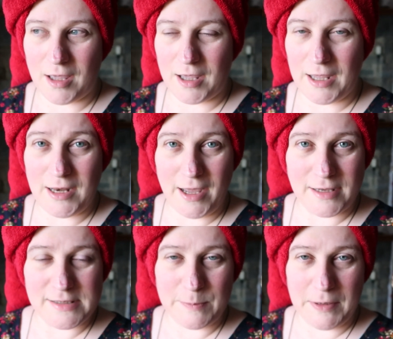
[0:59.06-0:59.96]
It
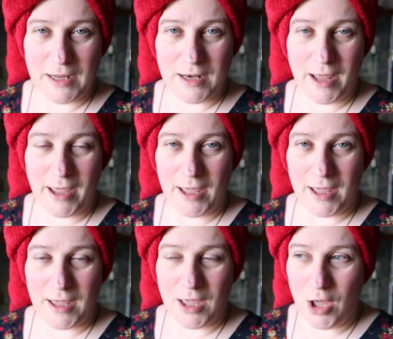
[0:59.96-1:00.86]
has been
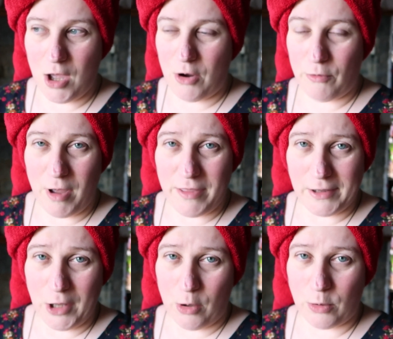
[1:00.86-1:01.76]
a rather
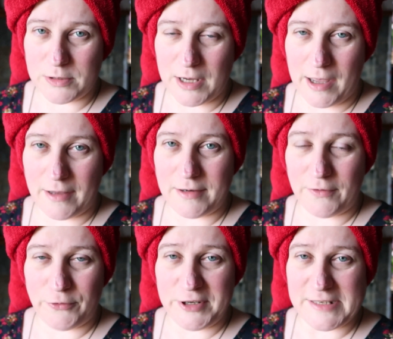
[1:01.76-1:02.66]
cold
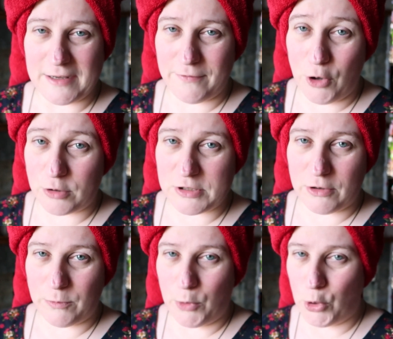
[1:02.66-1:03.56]
and freezing fog
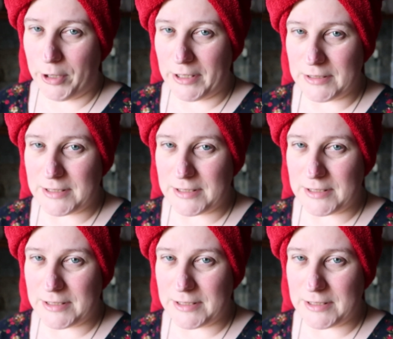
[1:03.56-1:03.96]
sort of morning